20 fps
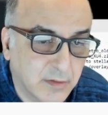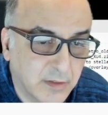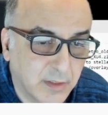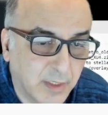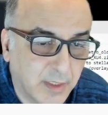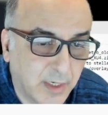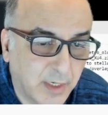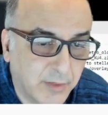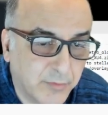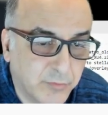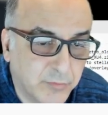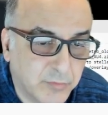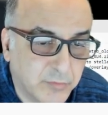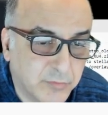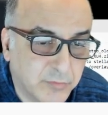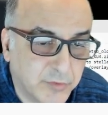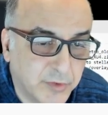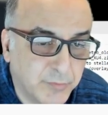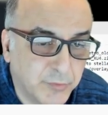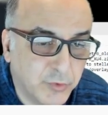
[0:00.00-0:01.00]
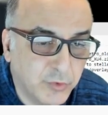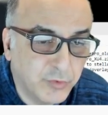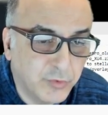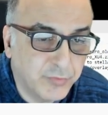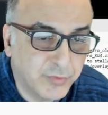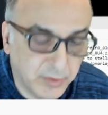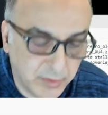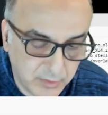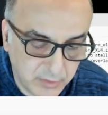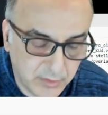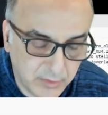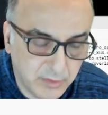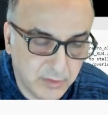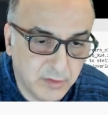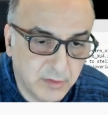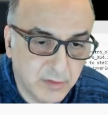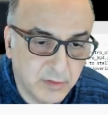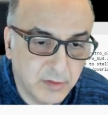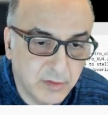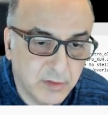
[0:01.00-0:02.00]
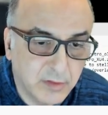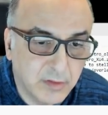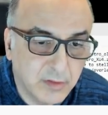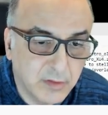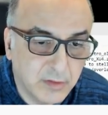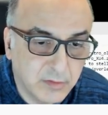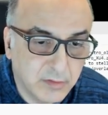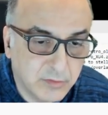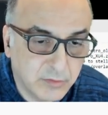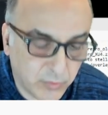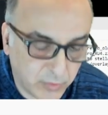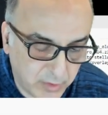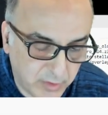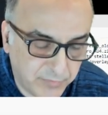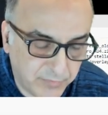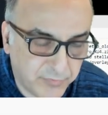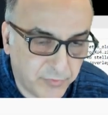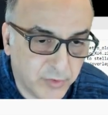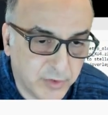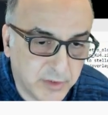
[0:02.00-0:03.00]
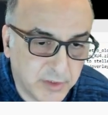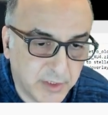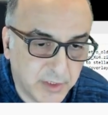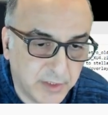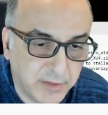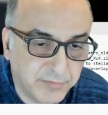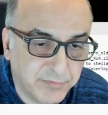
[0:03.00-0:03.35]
and I removed 2014